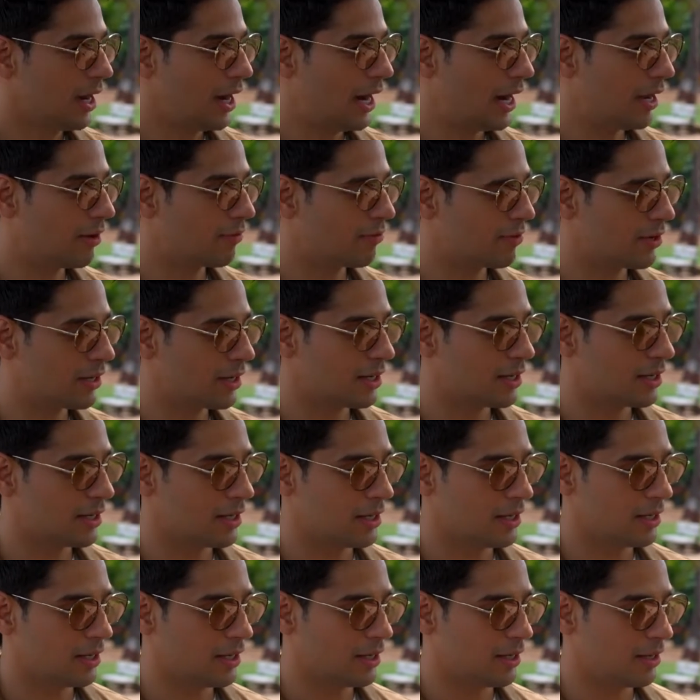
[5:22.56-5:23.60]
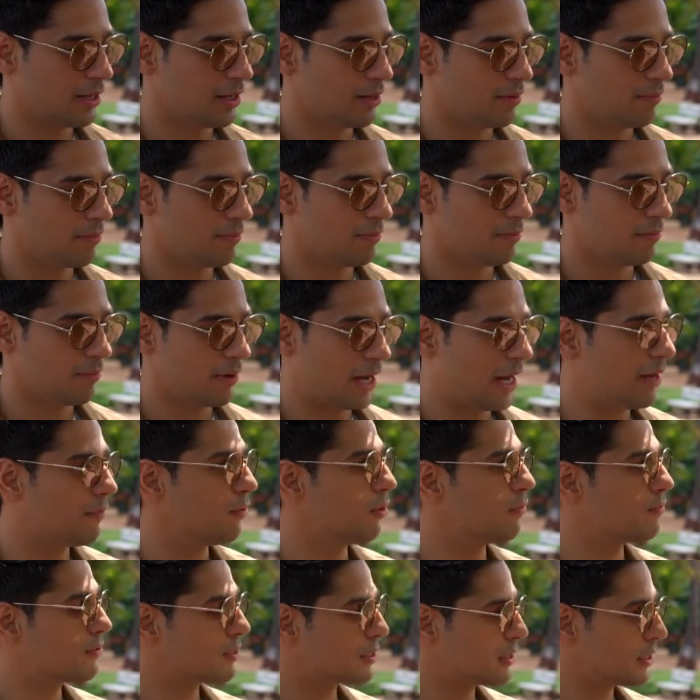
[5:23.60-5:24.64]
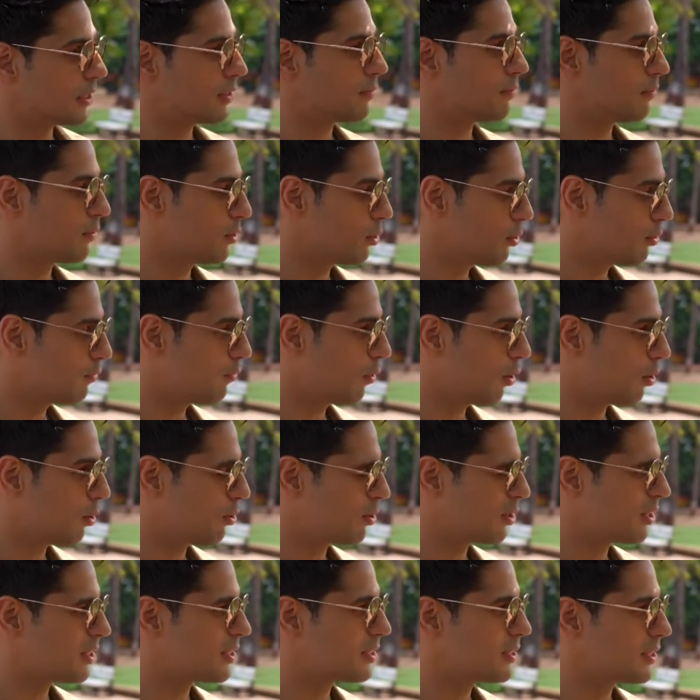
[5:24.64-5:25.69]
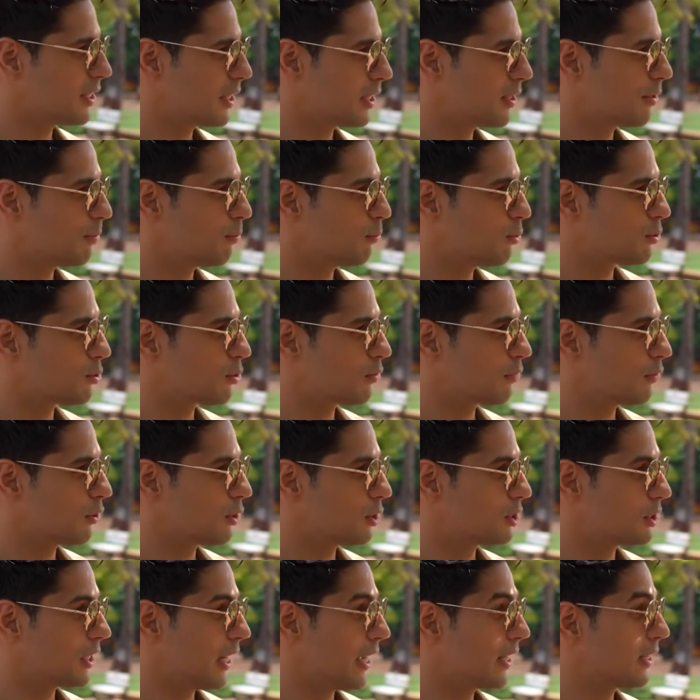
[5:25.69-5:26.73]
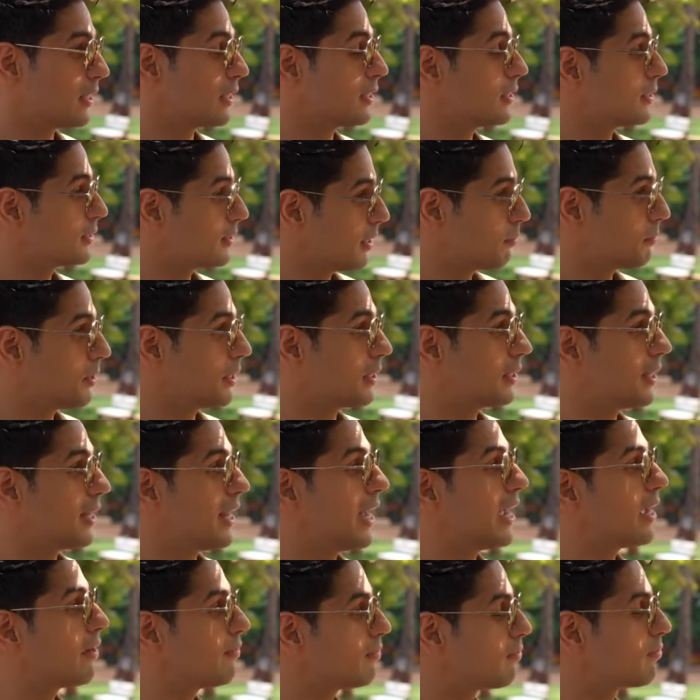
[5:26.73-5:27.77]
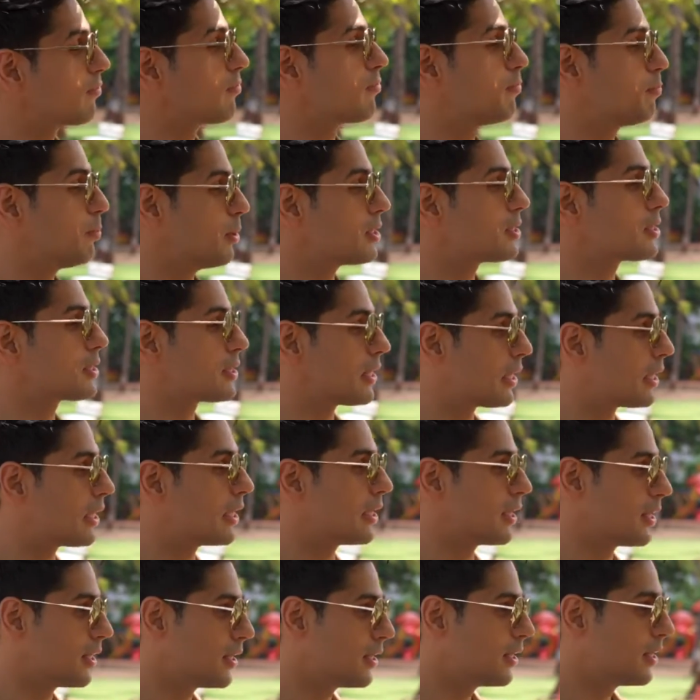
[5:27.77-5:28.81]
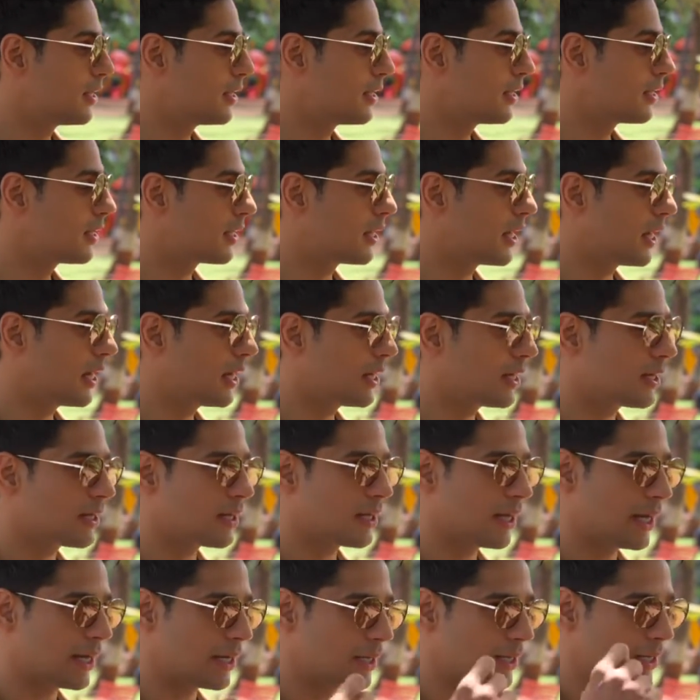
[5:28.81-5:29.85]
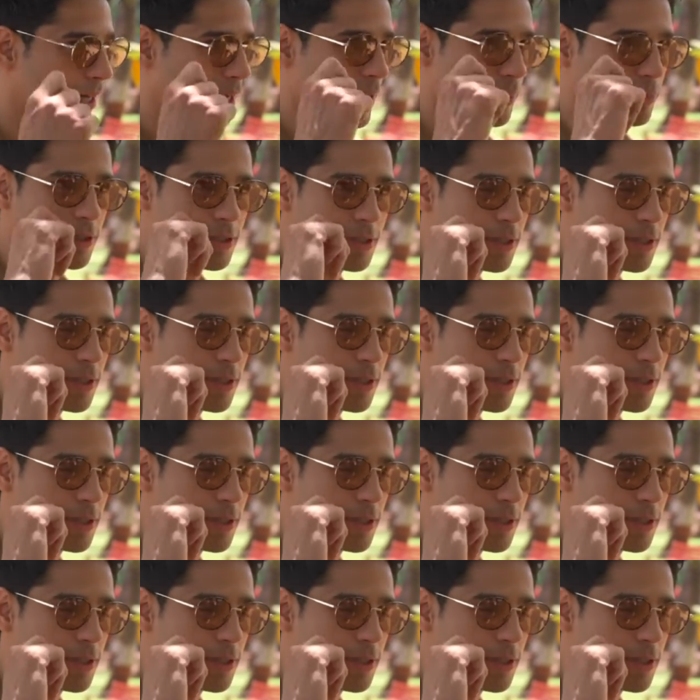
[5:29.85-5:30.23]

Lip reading: I feel I've obviously, you know, followed and seen most of your chat, and it's something that I've personally gained at times.